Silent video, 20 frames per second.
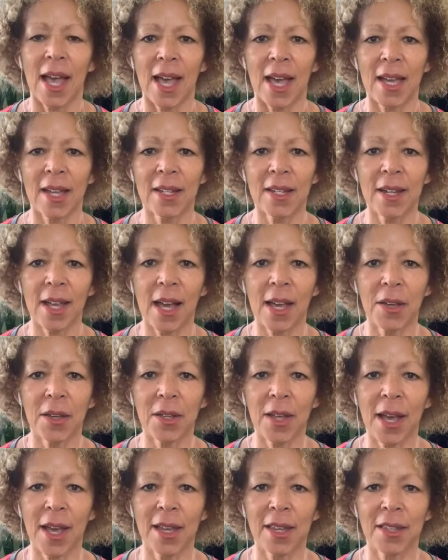And
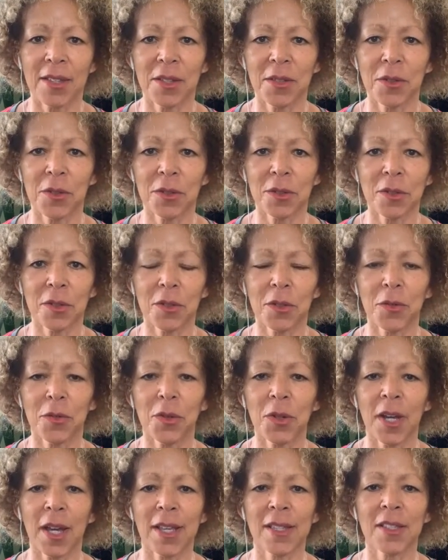I, I don't know
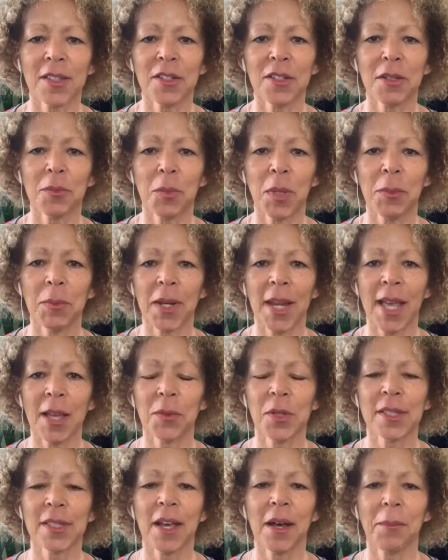if you guys heard me, but I
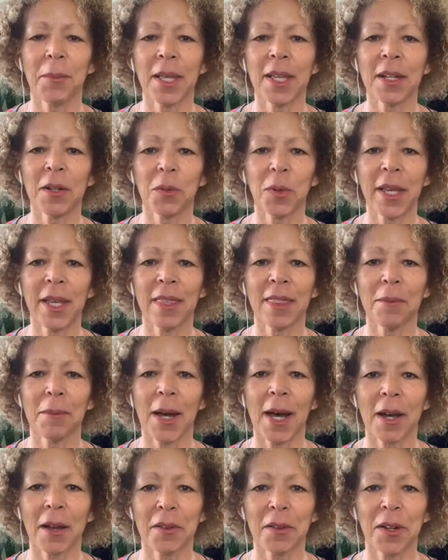was humming away in the
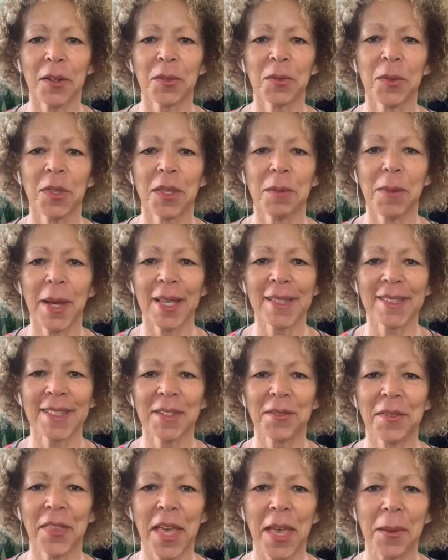background with the
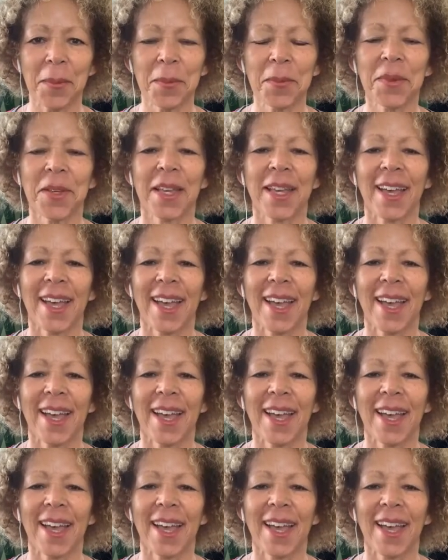best of them.